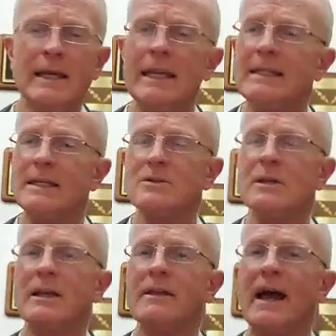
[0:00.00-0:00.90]
In
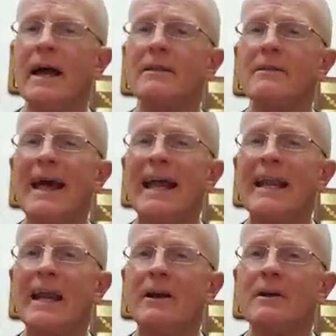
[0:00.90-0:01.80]
addition to that,
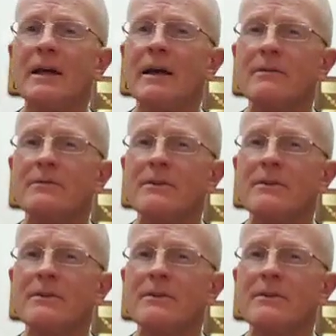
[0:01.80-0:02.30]
that area of